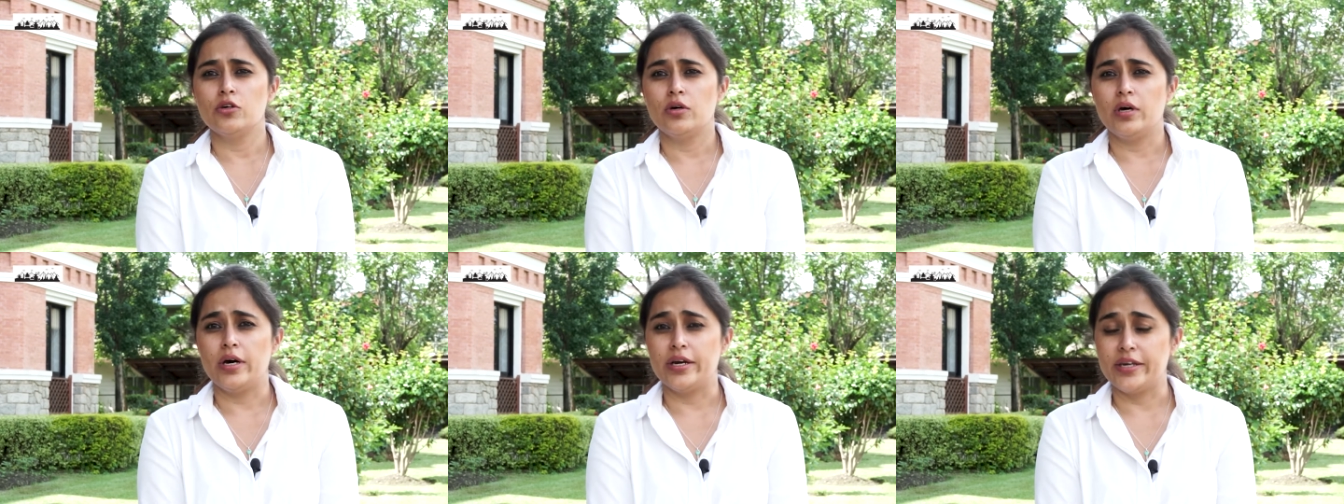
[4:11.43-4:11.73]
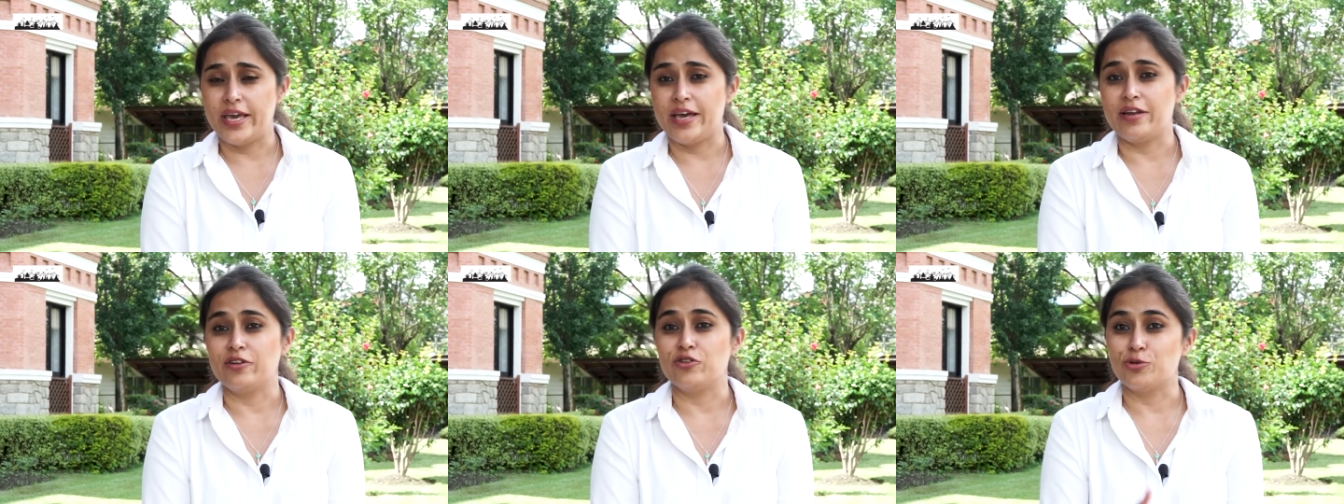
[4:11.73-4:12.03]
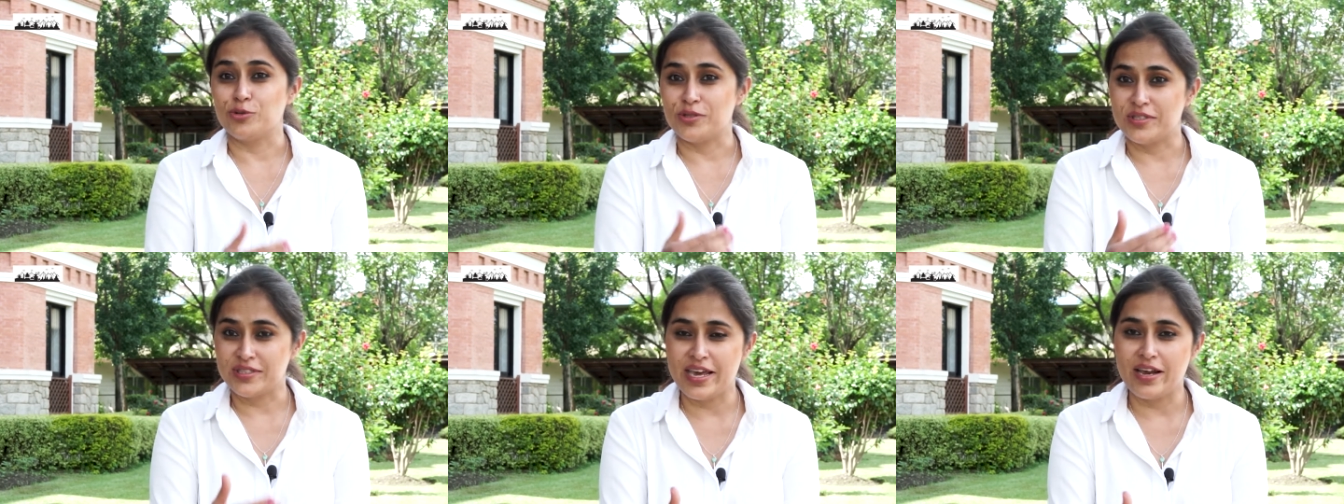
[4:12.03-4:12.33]
again, to
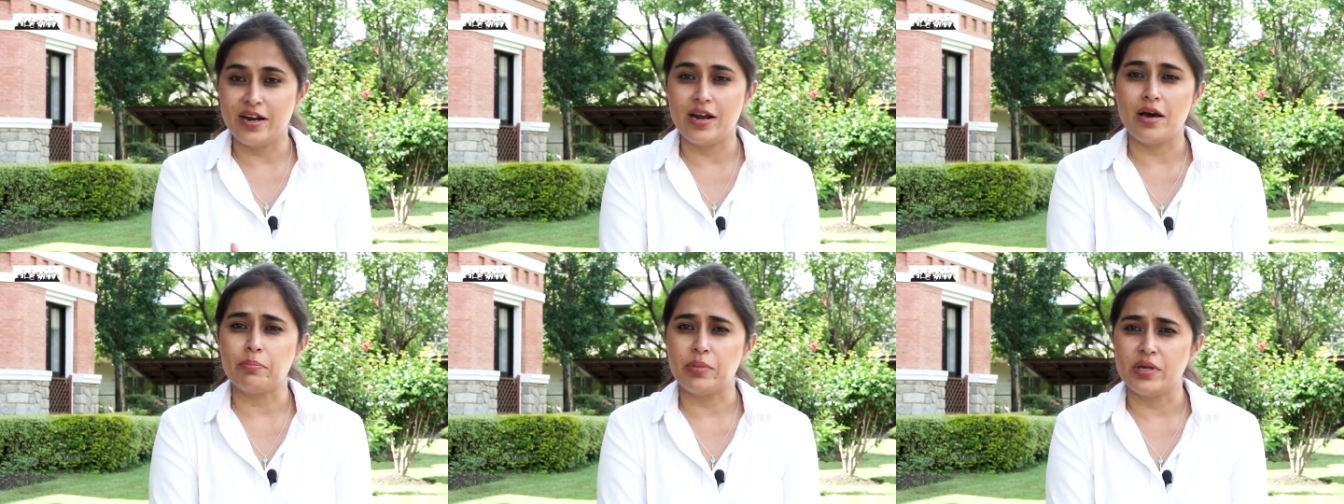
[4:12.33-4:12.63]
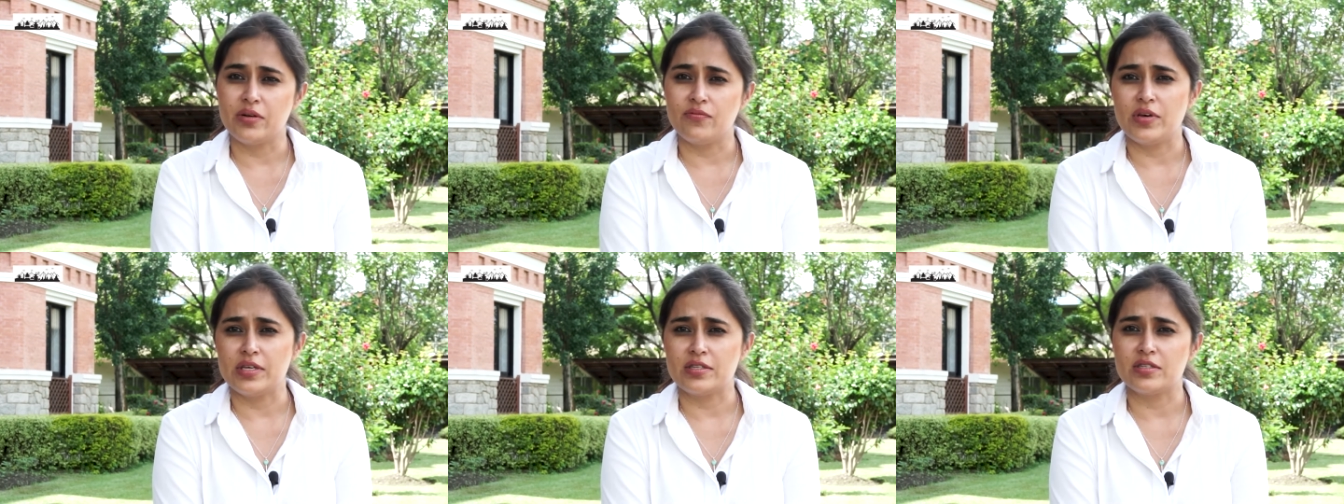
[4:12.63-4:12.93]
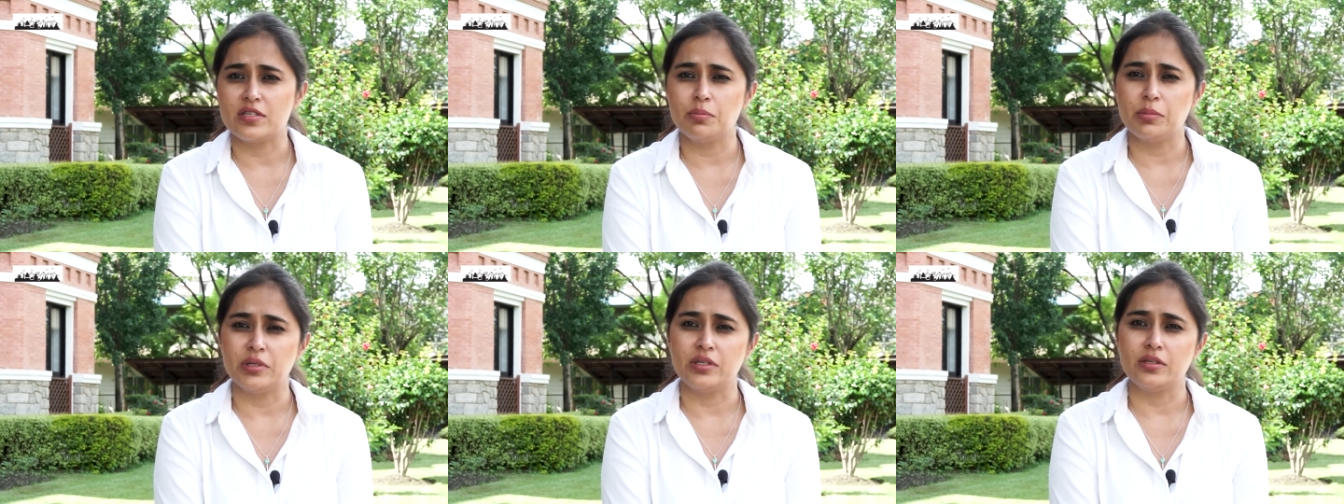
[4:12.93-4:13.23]
scale up
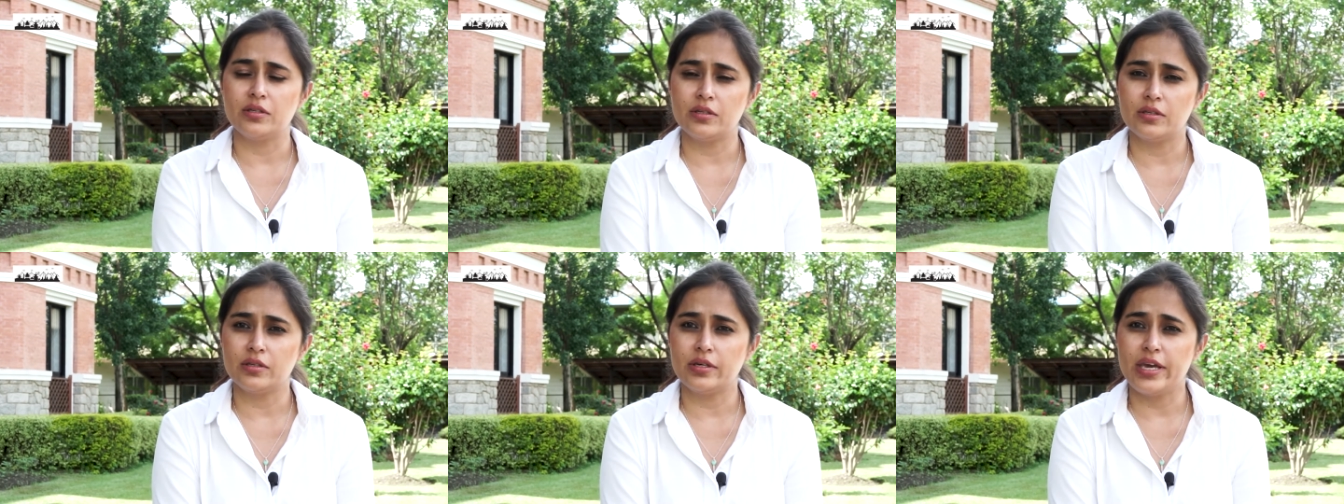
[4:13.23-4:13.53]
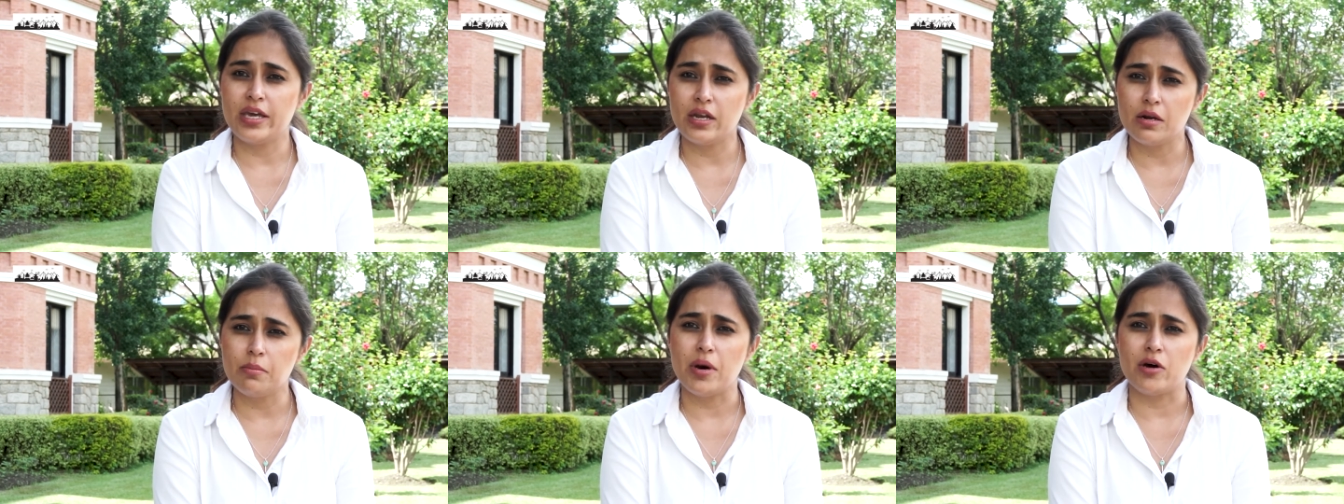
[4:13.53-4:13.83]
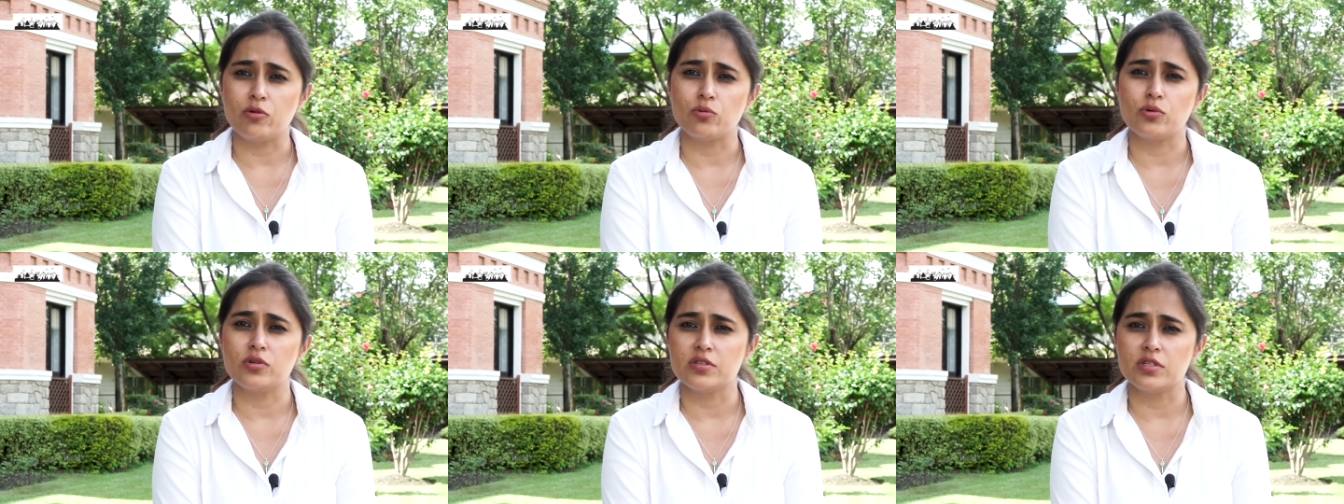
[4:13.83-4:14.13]
investment in
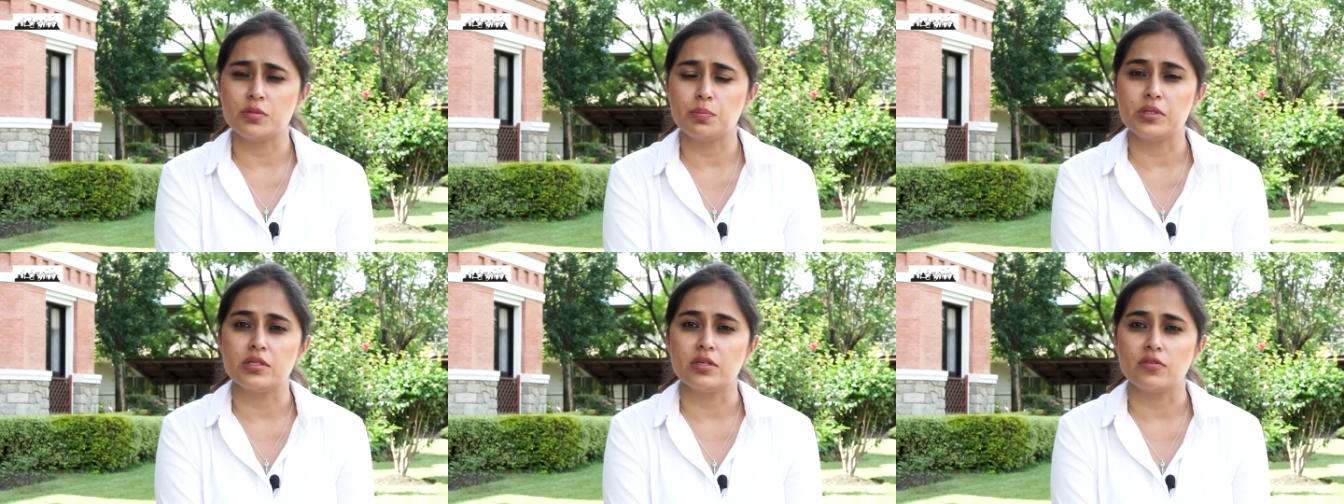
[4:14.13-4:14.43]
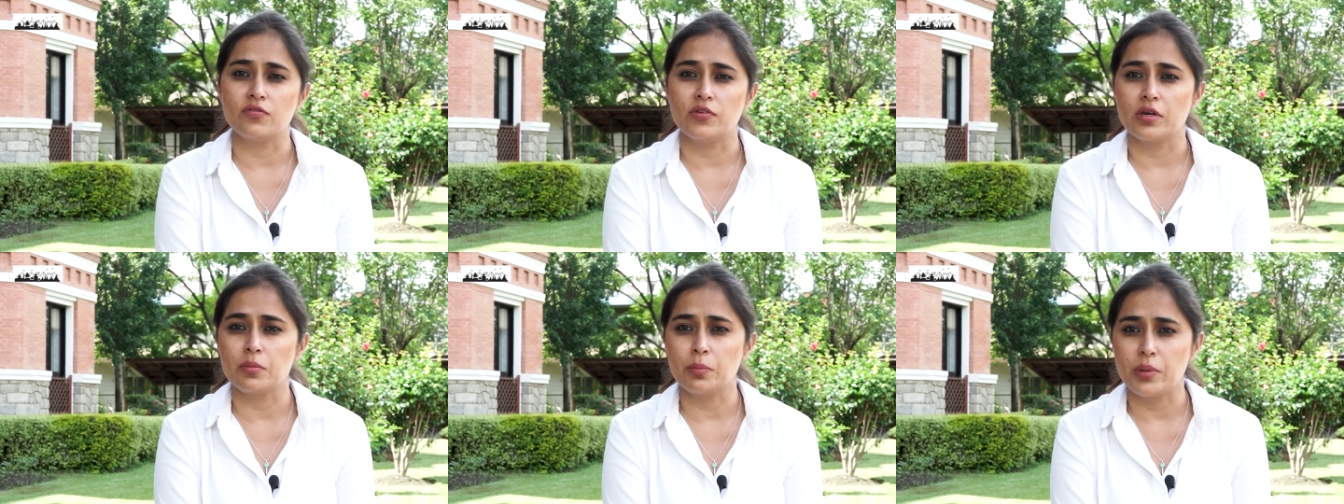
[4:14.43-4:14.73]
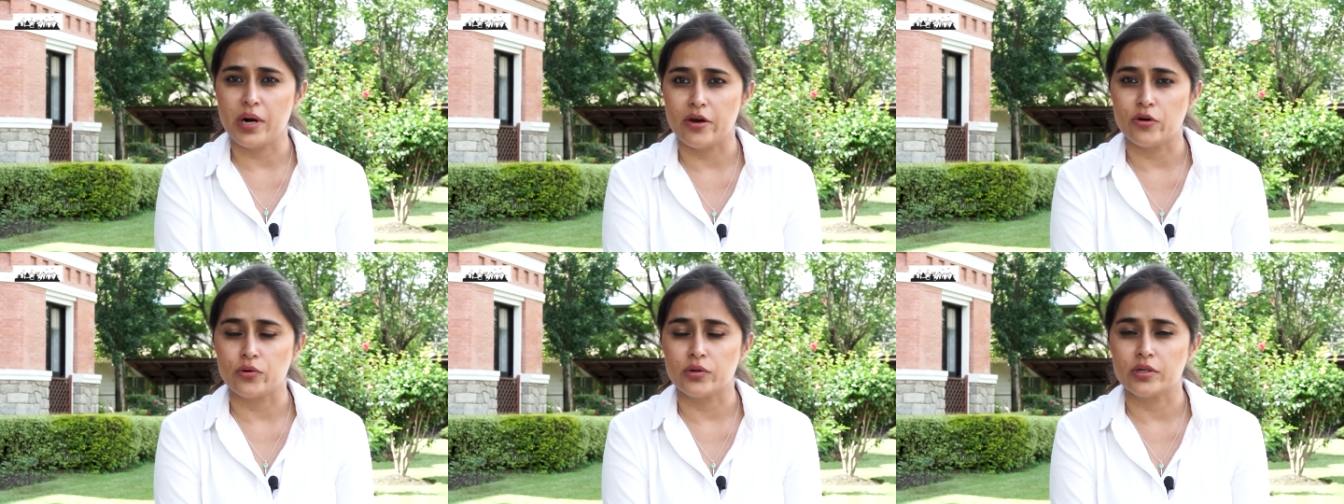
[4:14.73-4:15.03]
mountain specific
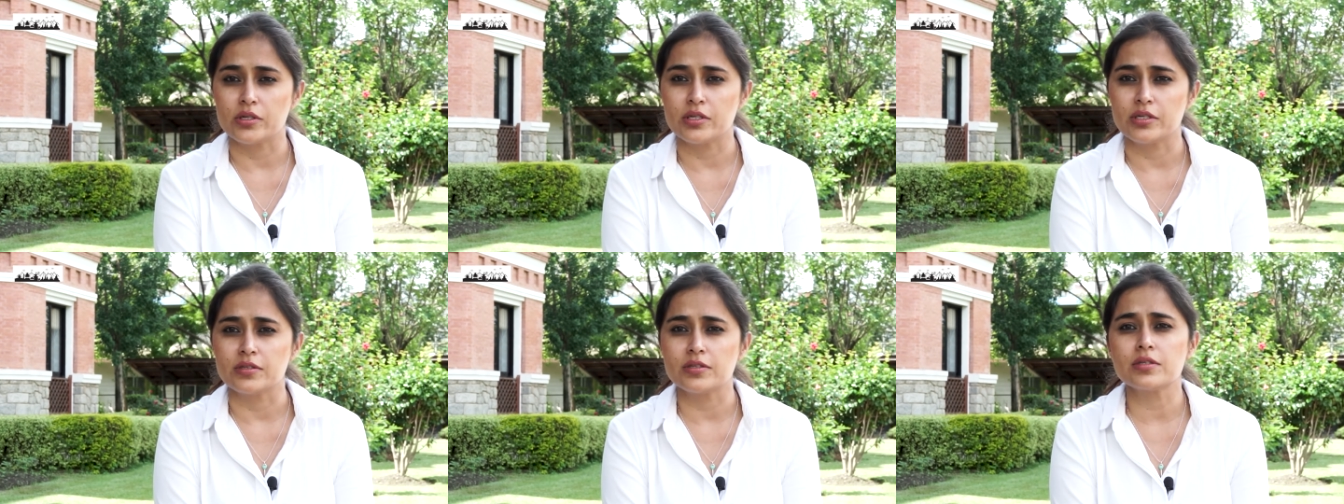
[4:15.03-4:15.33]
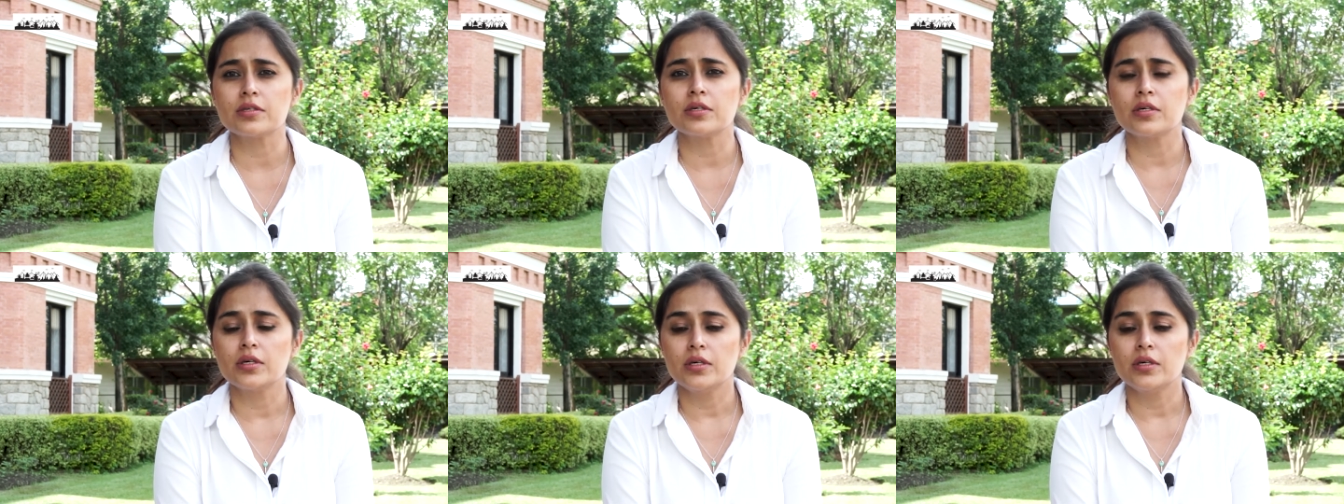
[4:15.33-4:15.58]
priorities.